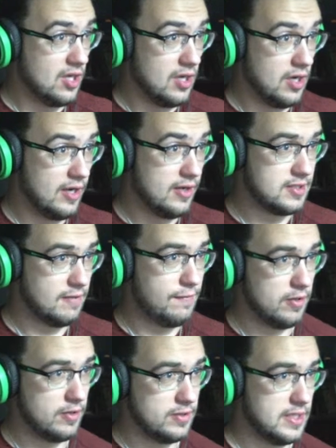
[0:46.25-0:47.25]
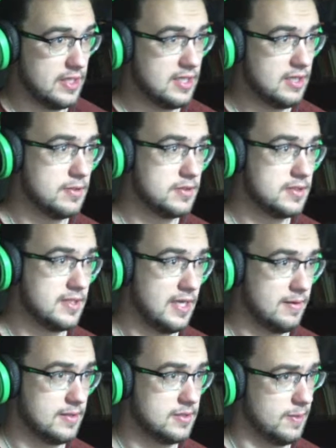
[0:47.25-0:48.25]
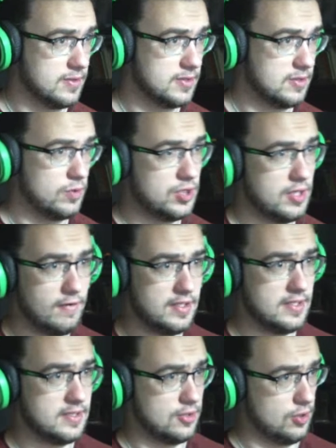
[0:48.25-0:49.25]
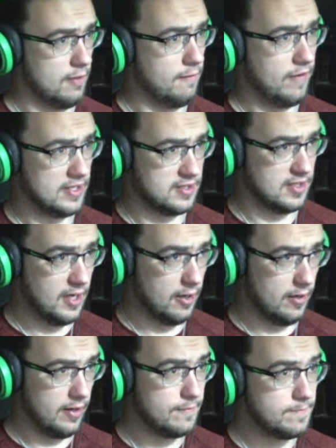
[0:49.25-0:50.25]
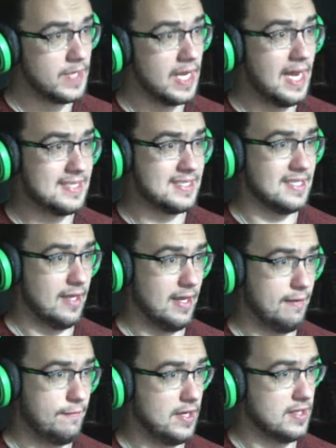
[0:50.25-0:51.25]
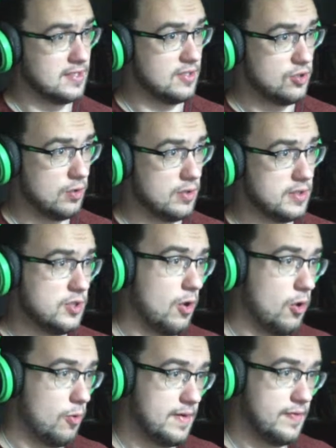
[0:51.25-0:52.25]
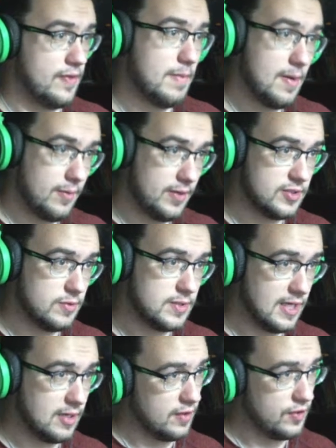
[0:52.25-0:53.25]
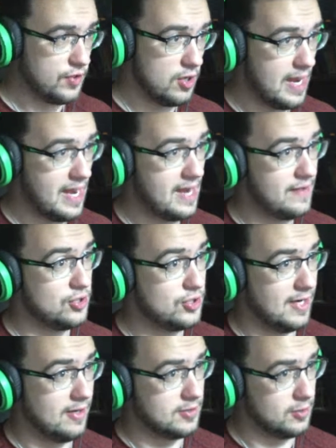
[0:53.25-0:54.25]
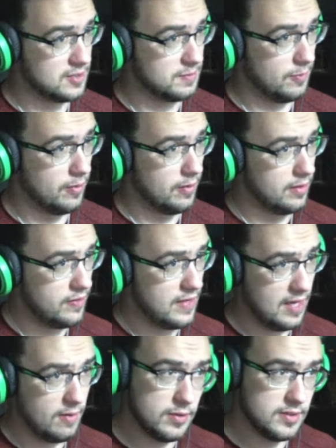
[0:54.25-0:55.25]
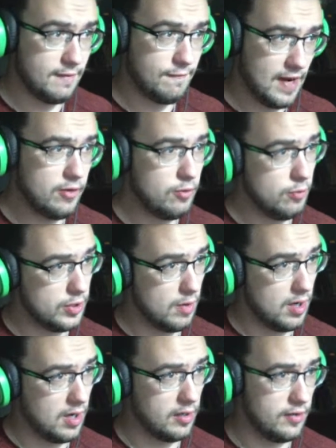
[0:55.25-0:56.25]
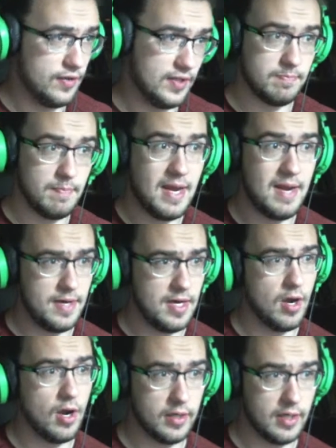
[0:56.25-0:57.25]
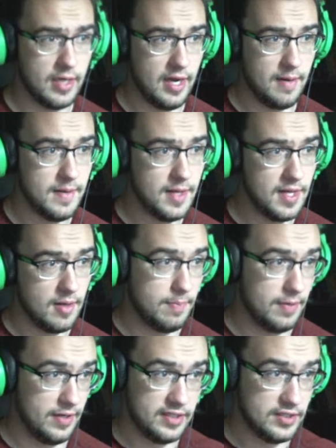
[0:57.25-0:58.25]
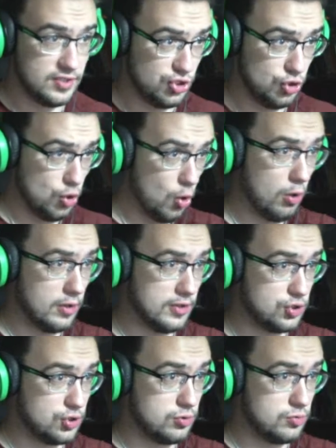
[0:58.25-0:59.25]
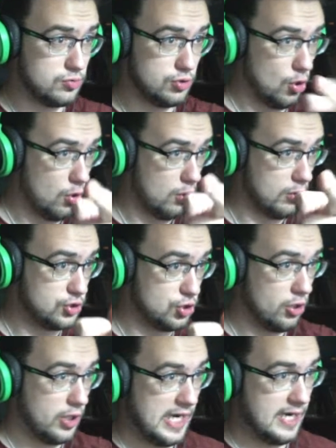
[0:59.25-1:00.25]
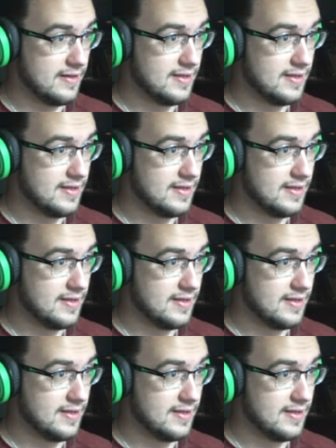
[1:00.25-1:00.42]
There's a furious and immersive game experience in which every decision affects the narrative. As in life, it is the doors you open, the memories you take with you, and the shadows you explore that will define who you are. This may be our game, but it is your journey.